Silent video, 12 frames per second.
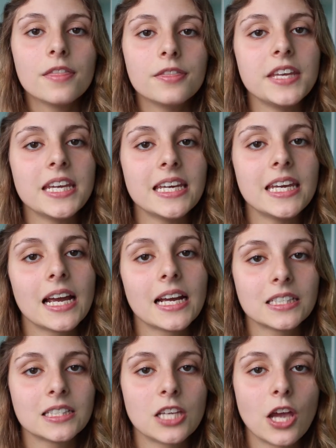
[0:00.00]
The
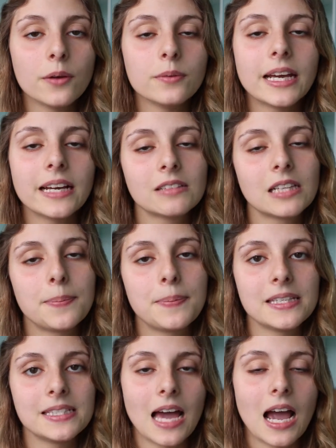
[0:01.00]
toenail
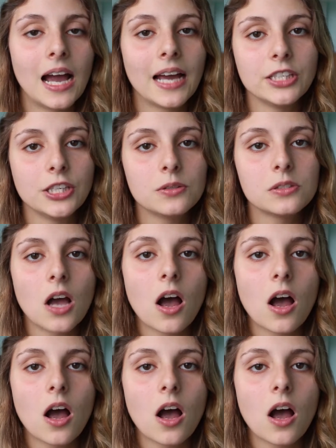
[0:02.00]
clippers that I use